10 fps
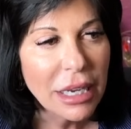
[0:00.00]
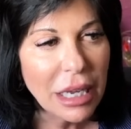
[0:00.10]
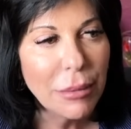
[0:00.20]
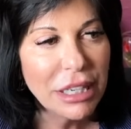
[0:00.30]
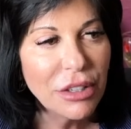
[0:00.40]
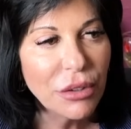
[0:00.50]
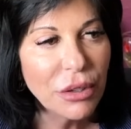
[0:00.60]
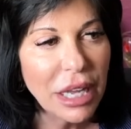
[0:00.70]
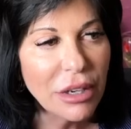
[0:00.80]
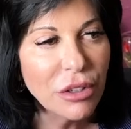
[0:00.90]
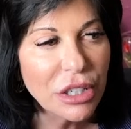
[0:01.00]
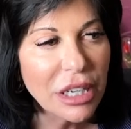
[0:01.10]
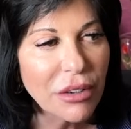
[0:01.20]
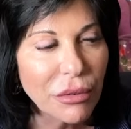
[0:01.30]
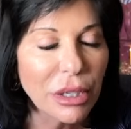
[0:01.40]
coming into an energy
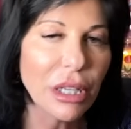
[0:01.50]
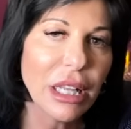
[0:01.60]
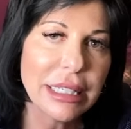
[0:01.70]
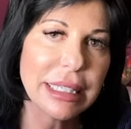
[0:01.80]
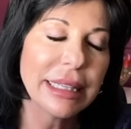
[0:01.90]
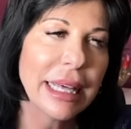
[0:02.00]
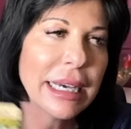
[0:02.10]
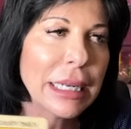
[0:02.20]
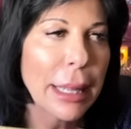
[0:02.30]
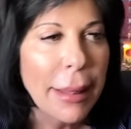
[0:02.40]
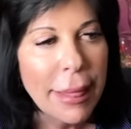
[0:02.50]
of realizing that